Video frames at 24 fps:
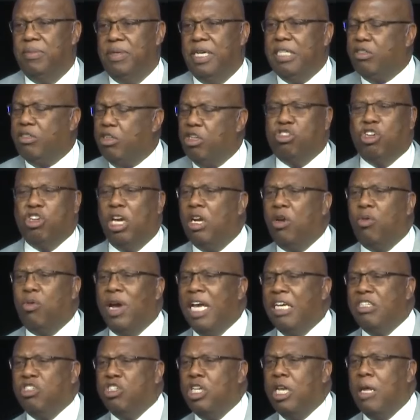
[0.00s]
It's a
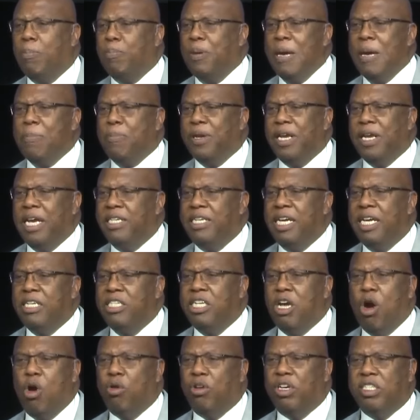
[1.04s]
generation of people that didn't
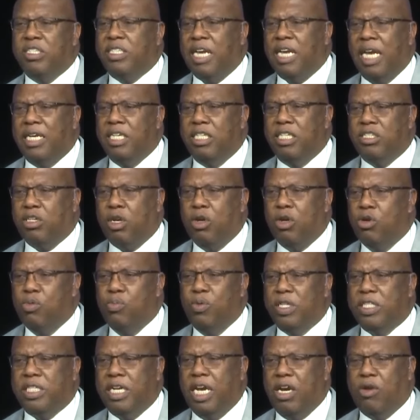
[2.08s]
go to Sunday school
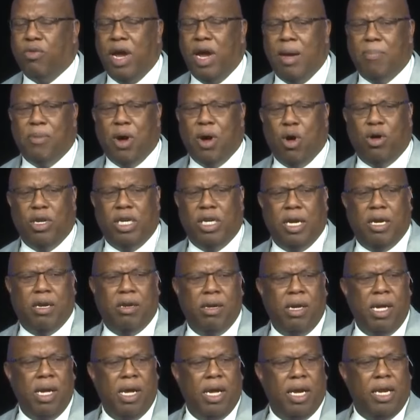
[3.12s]
with their grandma
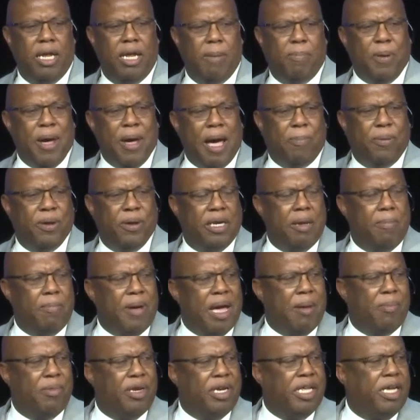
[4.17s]
and their papa and their
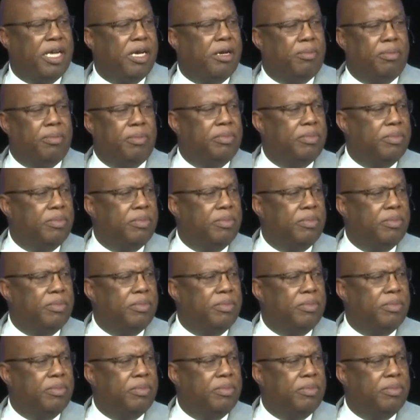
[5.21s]
mama and them.